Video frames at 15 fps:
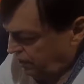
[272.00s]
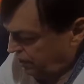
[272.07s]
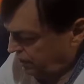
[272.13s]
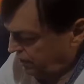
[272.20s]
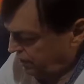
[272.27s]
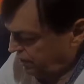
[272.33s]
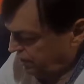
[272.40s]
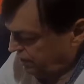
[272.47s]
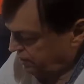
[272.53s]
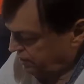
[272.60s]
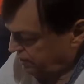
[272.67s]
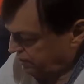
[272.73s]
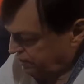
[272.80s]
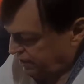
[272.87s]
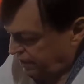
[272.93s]
The
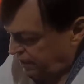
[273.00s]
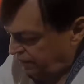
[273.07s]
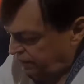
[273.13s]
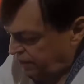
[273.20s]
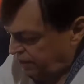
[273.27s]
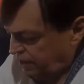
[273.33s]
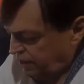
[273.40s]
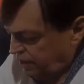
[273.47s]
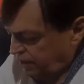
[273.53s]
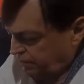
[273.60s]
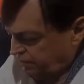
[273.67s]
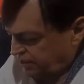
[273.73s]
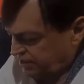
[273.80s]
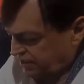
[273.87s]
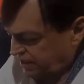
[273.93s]

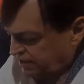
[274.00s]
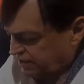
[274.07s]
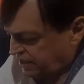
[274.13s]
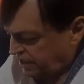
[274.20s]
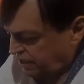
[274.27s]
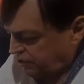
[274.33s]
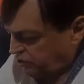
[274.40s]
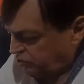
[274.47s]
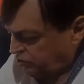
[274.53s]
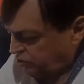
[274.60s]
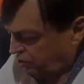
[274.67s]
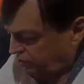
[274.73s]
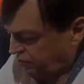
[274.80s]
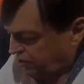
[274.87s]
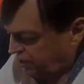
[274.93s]
ever-present keynote
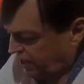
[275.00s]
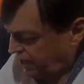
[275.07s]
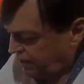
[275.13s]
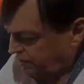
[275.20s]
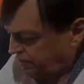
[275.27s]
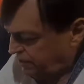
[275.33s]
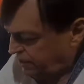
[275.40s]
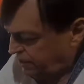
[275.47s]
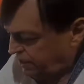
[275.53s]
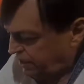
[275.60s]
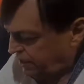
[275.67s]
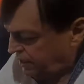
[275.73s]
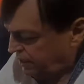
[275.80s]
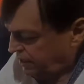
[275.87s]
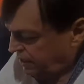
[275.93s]
of
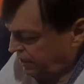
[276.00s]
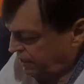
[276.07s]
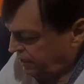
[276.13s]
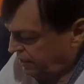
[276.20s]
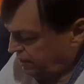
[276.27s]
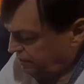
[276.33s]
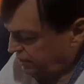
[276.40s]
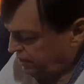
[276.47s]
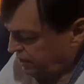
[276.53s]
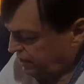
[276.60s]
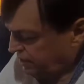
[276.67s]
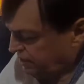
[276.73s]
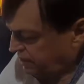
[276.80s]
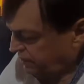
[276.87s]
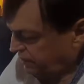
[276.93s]
KBT
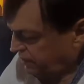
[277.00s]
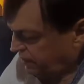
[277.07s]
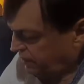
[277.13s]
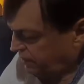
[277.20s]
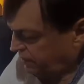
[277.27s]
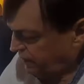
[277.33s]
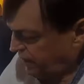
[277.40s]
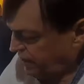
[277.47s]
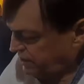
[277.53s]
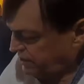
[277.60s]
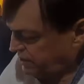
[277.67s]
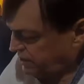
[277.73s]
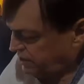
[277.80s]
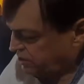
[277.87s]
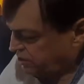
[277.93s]
medical
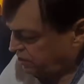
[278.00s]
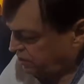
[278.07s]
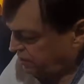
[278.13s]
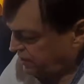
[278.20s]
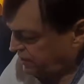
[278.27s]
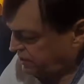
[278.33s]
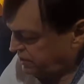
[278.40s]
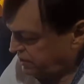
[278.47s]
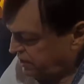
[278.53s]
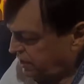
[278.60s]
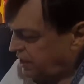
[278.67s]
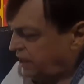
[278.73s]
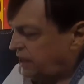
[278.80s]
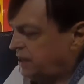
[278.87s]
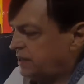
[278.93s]
device is always
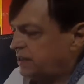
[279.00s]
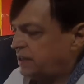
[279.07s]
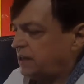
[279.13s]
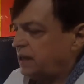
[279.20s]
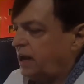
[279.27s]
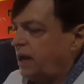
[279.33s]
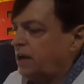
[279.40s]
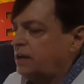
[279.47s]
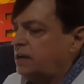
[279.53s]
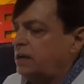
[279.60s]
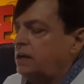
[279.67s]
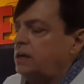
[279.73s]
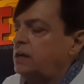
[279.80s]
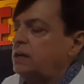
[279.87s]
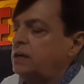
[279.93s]
the lack,
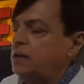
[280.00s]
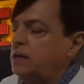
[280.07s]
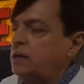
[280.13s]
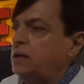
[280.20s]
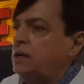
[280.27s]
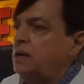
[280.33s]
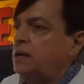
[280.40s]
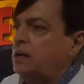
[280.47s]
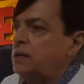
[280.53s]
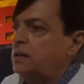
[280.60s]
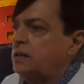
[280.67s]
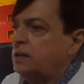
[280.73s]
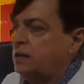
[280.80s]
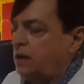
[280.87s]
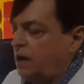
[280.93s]

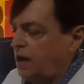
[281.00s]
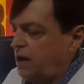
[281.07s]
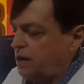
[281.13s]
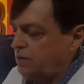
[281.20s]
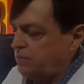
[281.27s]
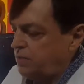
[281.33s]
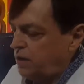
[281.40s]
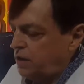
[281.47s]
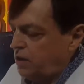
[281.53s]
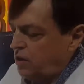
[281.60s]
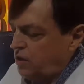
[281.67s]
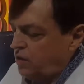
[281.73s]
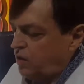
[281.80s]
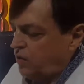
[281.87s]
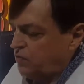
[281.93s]
the harm
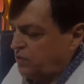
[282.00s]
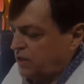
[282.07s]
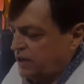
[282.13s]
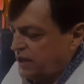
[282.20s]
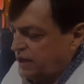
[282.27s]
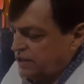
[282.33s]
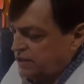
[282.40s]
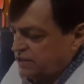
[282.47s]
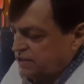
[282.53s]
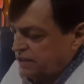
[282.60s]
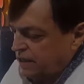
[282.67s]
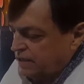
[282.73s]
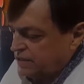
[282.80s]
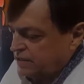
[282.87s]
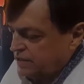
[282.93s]
of the healthy
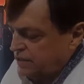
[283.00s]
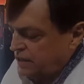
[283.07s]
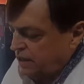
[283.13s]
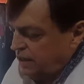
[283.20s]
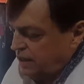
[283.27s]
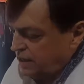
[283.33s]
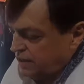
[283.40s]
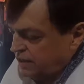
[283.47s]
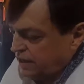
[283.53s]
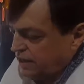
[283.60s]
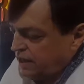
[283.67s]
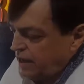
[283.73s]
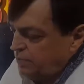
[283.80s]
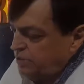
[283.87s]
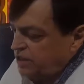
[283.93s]
cells. The
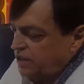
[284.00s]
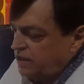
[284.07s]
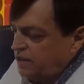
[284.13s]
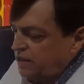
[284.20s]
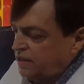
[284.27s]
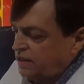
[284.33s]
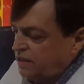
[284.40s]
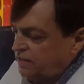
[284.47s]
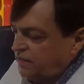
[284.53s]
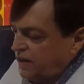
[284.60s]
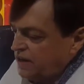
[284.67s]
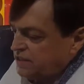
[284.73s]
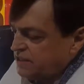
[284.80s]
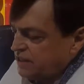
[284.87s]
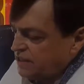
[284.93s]
KBT
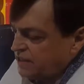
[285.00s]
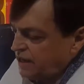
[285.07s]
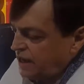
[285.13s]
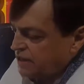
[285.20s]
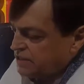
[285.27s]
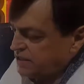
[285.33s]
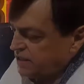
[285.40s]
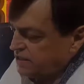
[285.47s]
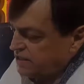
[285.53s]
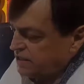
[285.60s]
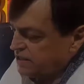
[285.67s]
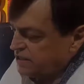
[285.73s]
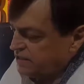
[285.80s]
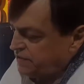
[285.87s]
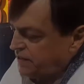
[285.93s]
device attracts and
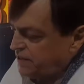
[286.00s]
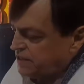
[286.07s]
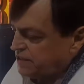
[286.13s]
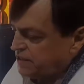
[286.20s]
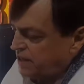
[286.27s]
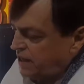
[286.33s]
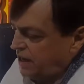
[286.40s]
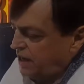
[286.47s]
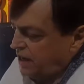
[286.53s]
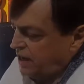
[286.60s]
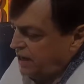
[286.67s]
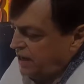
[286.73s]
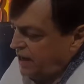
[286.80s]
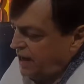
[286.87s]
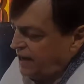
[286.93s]
transfers
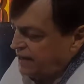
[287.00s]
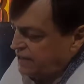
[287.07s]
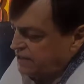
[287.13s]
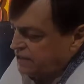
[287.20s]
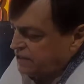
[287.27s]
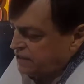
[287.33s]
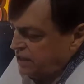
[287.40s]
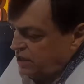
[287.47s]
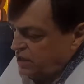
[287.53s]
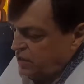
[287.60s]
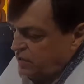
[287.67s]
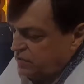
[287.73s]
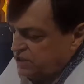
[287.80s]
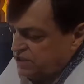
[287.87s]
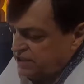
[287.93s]
lights
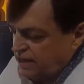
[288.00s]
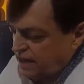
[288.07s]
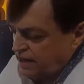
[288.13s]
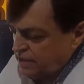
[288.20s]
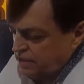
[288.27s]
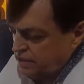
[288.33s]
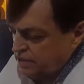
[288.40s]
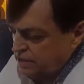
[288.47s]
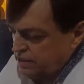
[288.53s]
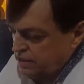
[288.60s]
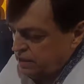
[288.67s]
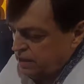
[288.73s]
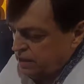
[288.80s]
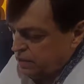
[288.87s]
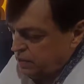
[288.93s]
of sun
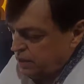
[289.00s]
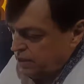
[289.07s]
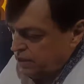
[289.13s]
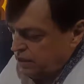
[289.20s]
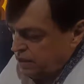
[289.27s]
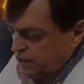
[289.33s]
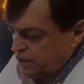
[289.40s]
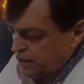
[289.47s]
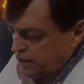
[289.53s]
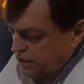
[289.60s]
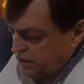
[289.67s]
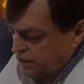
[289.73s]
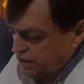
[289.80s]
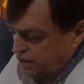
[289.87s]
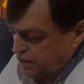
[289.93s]

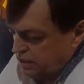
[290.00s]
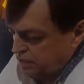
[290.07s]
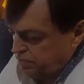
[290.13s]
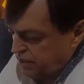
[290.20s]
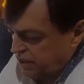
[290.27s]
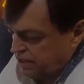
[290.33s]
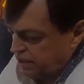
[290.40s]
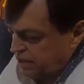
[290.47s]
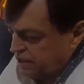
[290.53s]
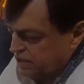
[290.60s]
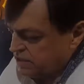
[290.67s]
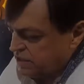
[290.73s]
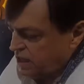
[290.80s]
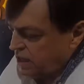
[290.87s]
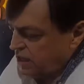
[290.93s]
quanta
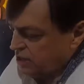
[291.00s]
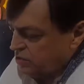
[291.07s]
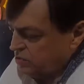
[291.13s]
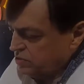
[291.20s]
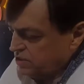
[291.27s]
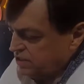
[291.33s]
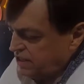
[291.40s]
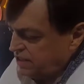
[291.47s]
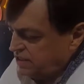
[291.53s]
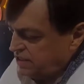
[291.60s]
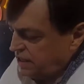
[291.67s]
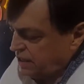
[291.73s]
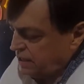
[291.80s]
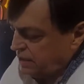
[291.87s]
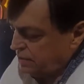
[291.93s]
particles
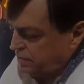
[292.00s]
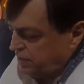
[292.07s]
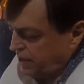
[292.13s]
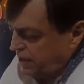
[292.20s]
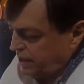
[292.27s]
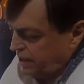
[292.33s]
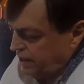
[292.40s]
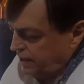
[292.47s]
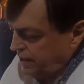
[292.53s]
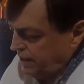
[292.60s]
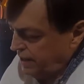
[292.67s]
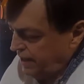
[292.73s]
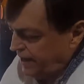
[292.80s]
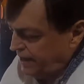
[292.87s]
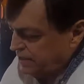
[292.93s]
consisting by
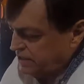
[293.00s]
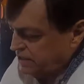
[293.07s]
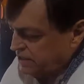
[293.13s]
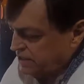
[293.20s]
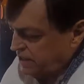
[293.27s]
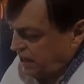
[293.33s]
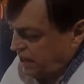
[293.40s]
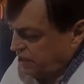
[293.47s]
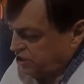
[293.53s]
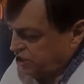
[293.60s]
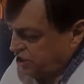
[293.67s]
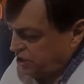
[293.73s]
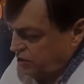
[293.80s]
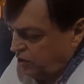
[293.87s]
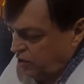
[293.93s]
its
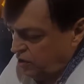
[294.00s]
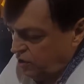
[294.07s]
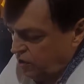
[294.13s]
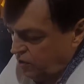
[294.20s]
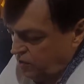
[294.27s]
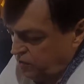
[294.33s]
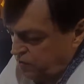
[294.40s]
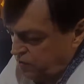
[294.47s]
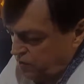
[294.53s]
structure of